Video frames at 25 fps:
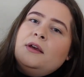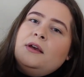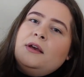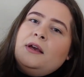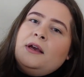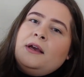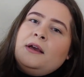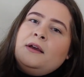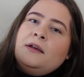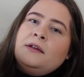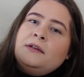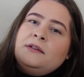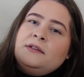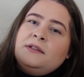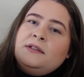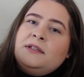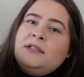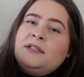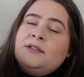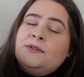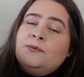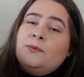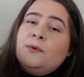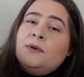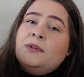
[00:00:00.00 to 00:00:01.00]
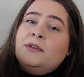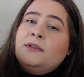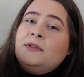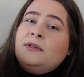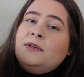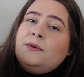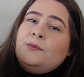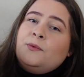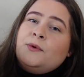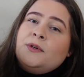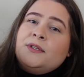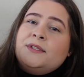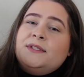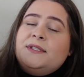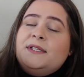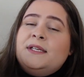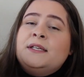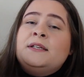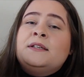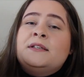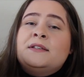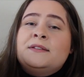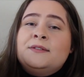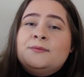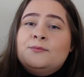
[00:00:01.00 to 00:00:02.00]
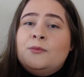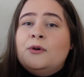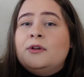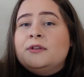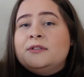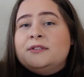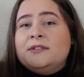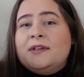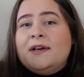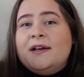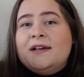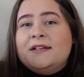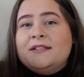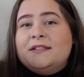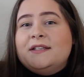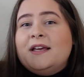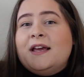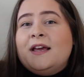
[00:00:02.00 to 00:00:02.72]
and this one was in the small size